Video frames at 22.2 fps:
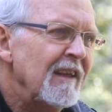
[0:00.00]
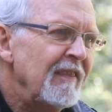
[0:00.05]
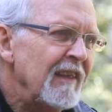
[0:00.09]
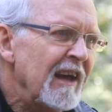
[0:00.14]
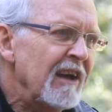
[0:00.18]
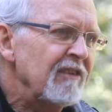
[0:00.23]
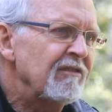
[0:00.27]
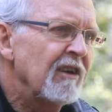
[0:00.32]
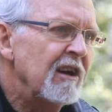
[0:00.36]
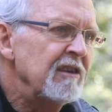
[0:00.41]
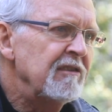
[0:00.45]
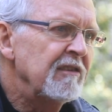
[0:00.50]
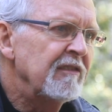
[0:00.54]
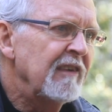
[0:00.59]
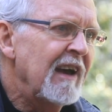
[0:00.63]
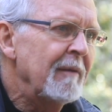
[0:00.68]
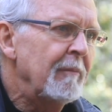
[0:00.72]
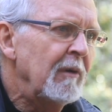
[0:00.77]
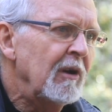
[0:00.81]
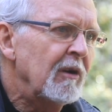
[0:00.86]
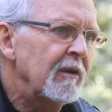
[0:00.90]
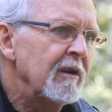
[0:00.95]
that size of
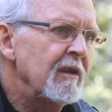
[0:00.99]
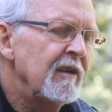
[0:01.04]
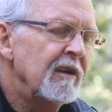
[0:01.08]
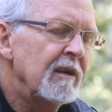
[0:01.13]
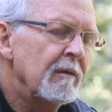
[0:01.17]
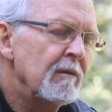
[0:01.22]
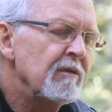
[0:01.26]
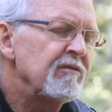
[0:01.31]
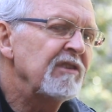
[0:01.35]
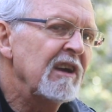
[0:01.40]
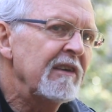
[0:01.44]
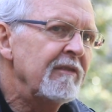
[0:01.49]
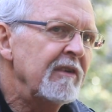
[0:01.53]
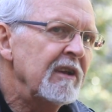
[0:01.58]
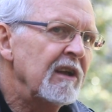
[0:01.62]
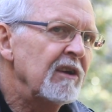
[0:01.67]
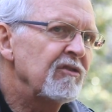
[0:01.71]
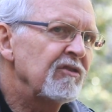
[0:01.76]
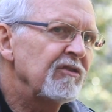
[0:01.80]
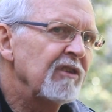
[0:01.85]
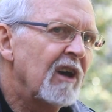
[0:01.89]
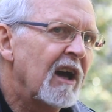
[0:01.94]
abalone than a
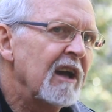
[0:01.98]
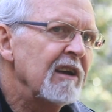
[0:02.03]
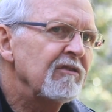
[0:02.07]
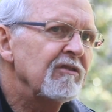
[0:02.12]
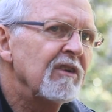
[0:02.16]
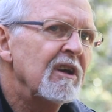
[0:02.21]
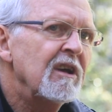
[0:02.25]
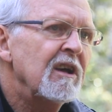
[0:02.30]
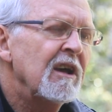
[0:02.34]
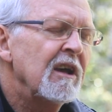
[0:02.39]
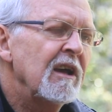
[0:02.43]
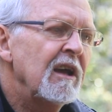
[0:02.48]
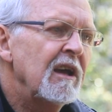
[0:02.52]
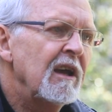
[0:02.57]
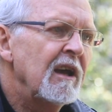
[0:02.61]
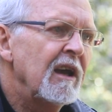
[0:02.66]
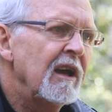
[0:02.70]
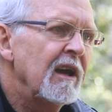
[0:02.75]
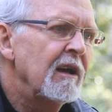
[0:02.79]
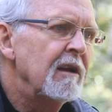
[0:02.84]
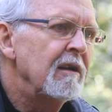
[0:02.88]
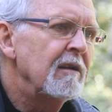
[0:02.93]
7-inch size.
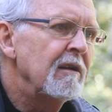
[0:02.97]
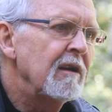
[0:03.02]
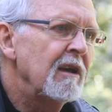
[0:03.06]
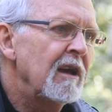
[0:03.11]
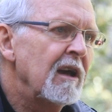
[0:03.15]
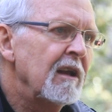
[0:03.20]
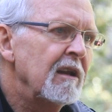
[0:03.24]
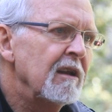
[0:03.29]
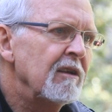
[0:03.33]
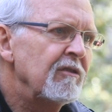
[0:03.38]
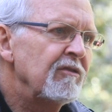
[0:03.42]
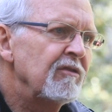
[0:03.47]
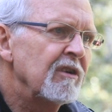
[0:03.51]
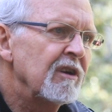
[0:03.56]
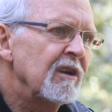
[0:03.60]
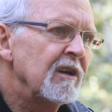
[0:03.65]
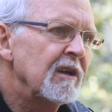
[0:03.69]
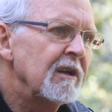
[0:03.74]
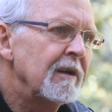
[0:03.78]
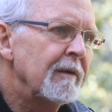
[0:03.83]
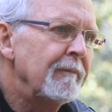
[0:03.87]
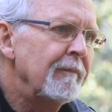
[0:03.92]
And it's,
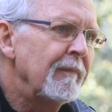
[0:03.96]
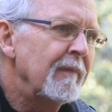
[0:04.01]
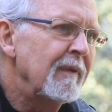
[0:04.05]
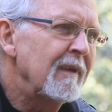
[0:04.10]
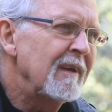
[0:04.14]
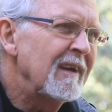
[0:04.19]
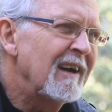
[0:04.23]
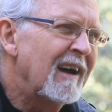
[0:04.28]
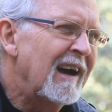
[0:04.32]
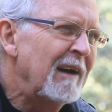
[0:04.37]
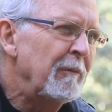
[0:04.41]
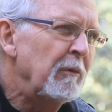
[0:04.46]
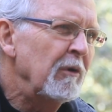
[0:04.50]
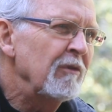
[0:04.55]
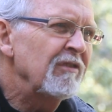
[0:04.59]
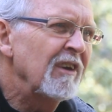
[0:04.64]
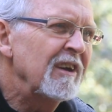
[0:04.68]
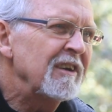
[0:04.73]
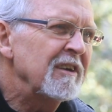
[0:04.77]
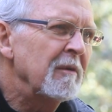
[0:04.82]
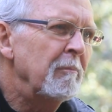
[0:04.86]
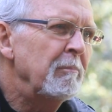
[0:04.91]
I
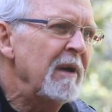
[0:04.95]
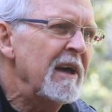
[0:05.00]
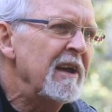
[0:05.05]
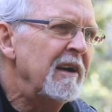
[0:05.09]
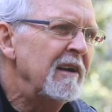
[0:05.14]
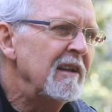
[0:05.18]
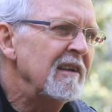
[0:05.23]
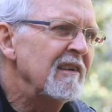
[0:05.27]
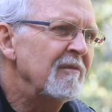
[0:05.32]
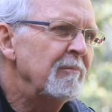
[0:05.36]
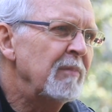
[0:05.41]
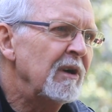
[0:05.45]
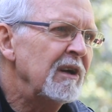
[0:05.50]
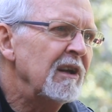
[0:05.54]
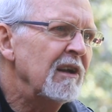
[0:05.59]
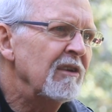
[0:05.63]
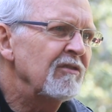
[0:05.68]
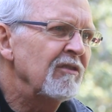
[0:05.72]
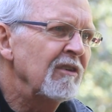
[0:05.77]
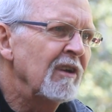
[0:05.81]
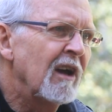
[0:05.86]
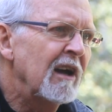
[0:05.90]
won't say competitive,
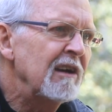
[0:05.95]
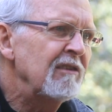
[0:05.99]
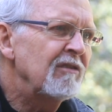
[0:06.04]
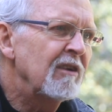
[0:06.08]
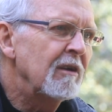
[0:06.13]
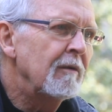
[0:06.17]
but it's nice